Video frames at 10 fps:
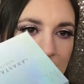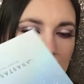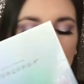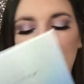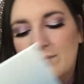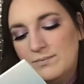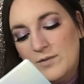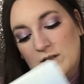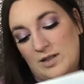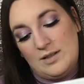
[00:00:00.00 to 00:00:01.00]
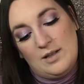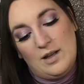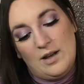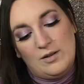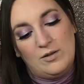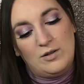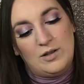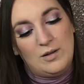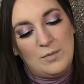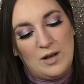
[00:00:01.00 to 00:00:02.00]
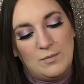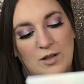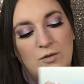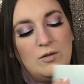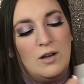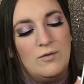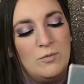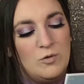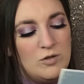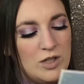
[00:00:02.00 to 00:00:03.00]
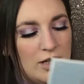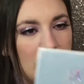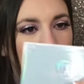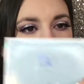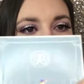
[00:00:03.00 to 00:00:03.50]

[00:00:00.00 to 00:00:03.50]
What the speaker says: And Alyssa, and I know you're gonna get mad at me. You love your Moonchild.